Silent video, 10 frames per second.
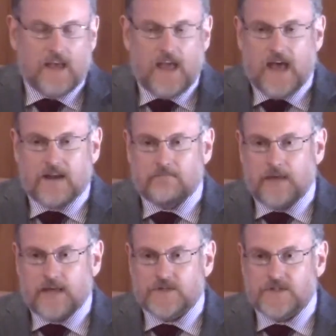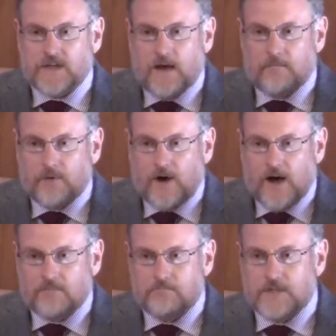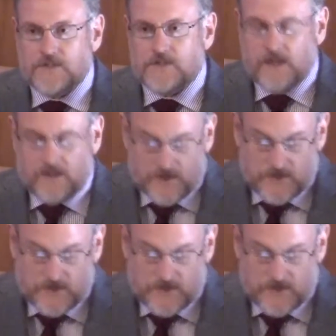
They hadn't messed up on missing the